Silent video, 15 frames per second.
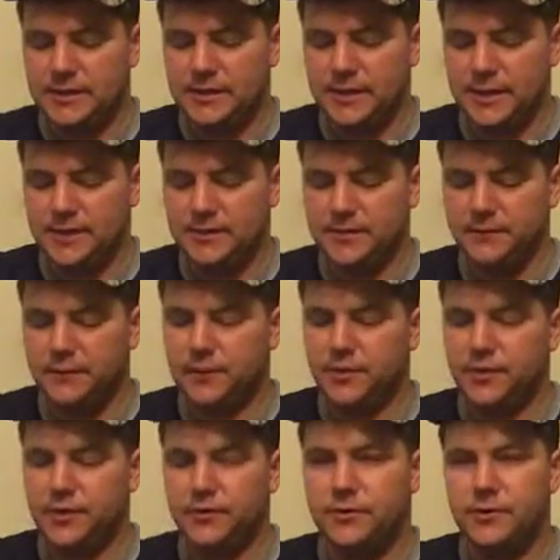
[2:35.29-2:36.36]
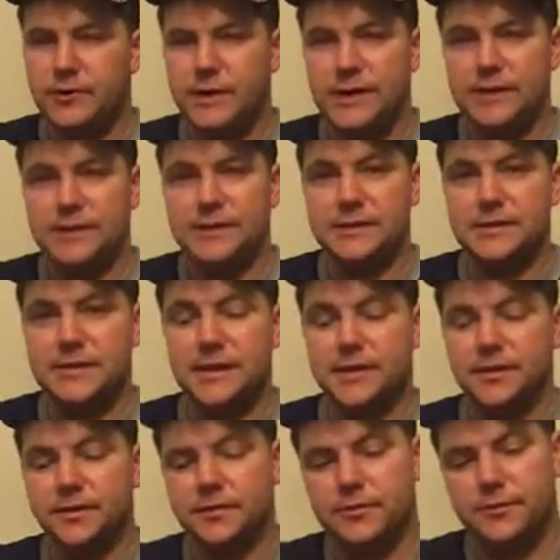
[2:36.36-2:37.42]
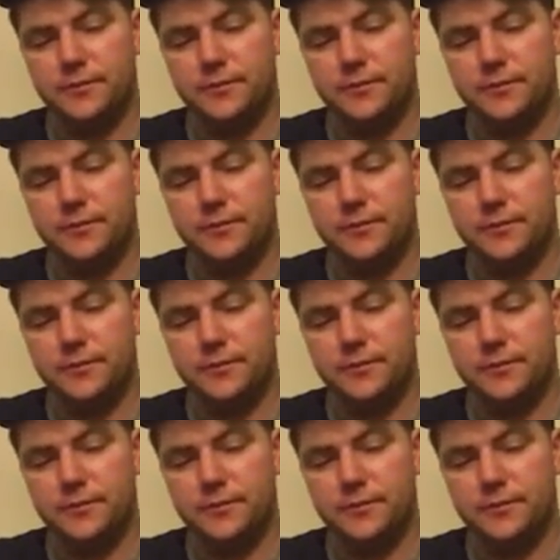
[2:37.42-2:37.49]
he adopted Frodo as his heir